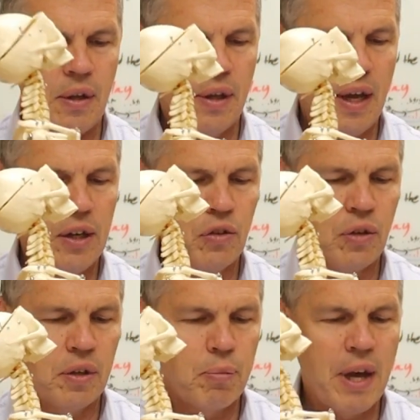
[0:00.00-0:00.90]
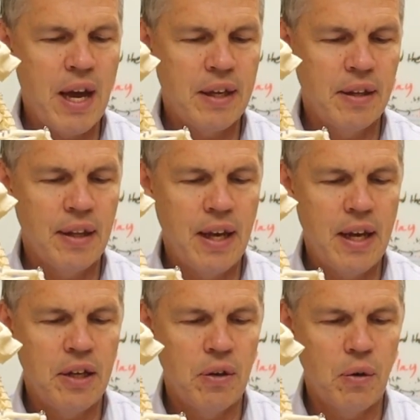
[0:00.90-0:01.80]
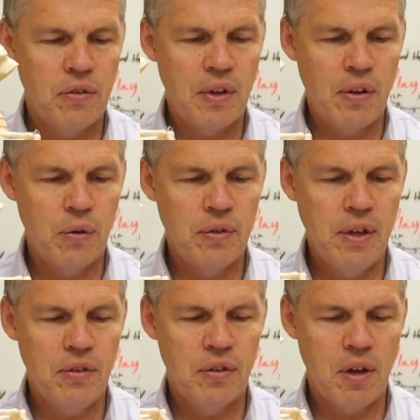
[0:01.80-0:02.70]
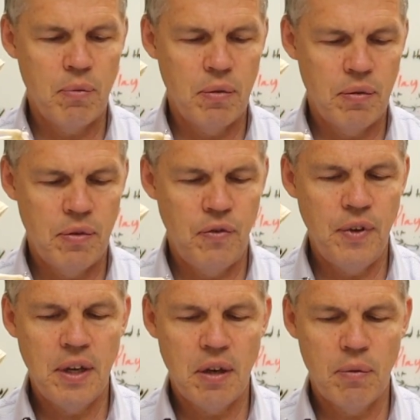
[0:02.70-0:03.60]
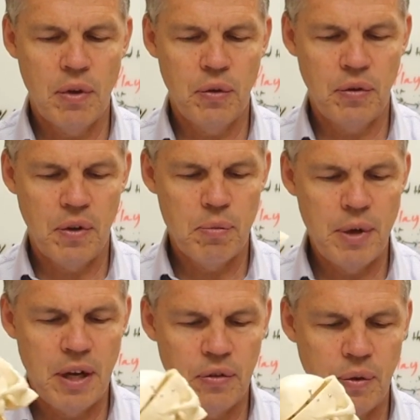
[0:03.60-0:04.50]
The angles on the back of the leg, you notice how those the feet come closer to the butt,